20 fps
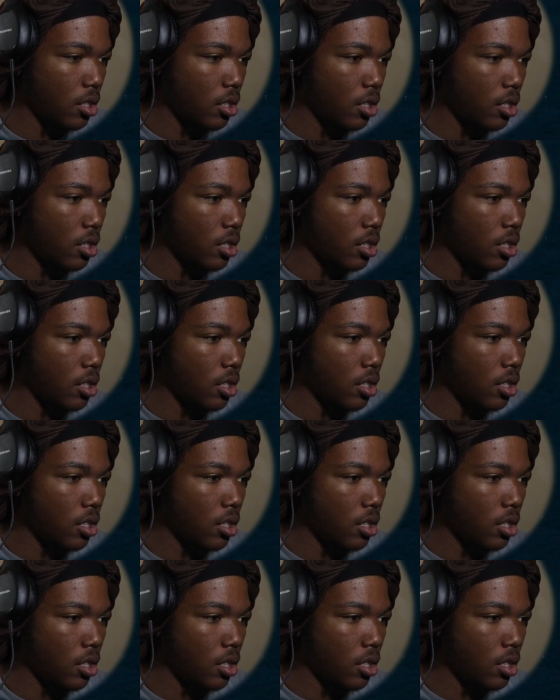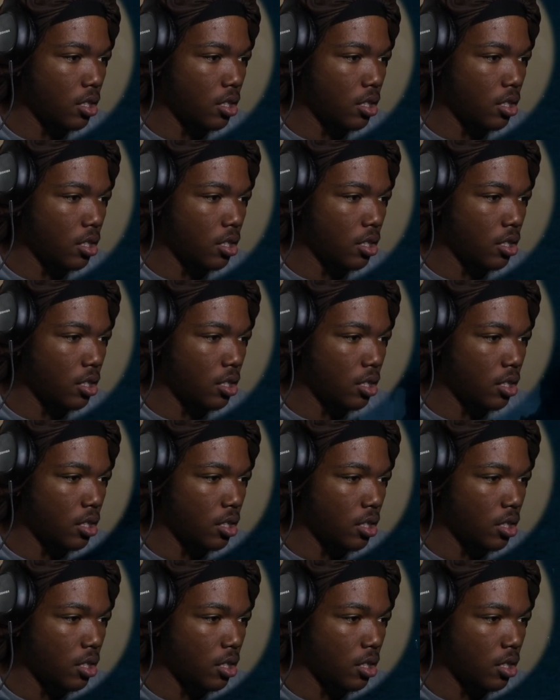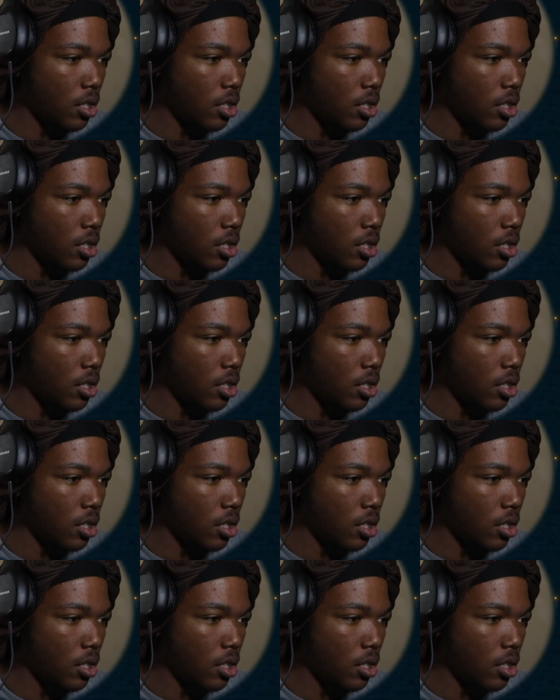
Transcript: Nothing is said.